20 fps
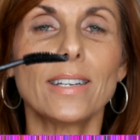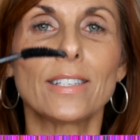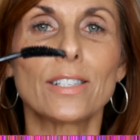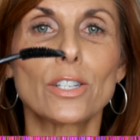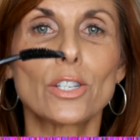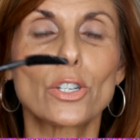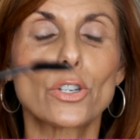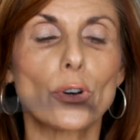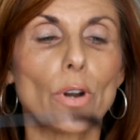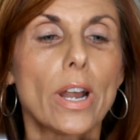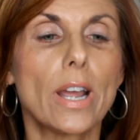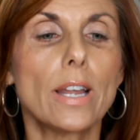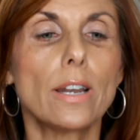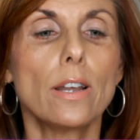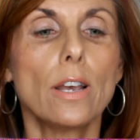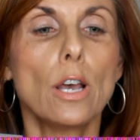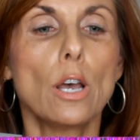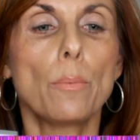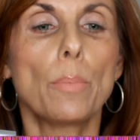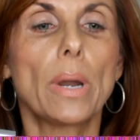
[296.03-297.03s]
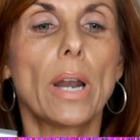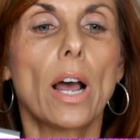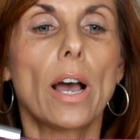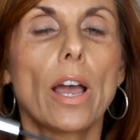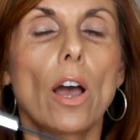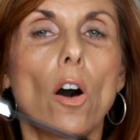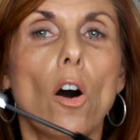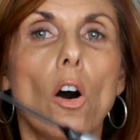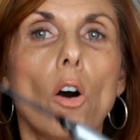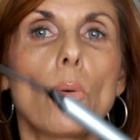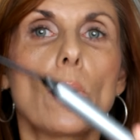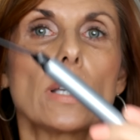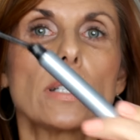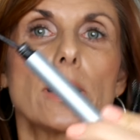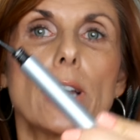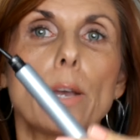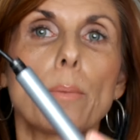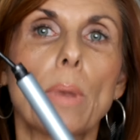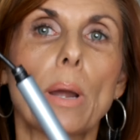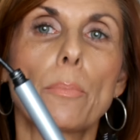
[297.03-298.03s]
It's straight, but I always
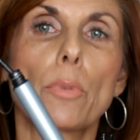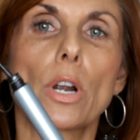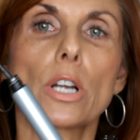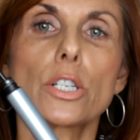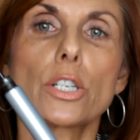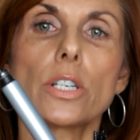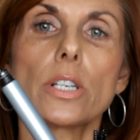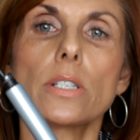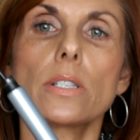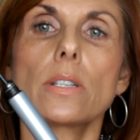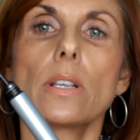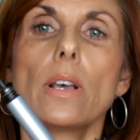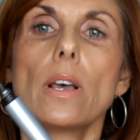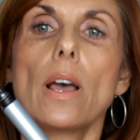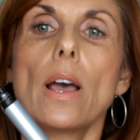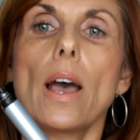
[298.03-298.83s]
take my brushes